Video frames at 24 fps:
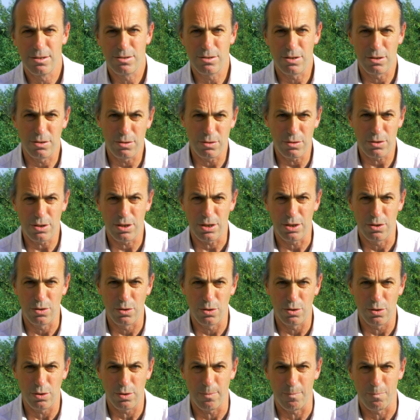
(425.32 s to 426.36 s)
to look at
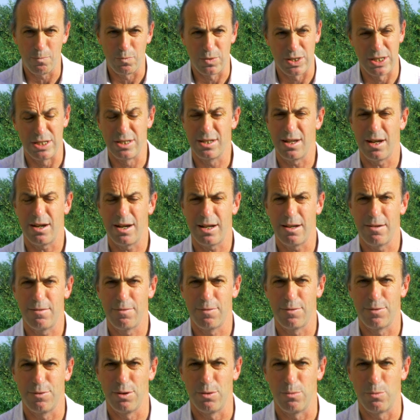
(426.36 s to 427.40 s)
your design
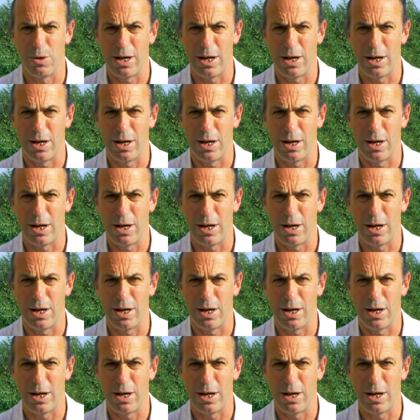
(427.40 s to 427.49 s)
for a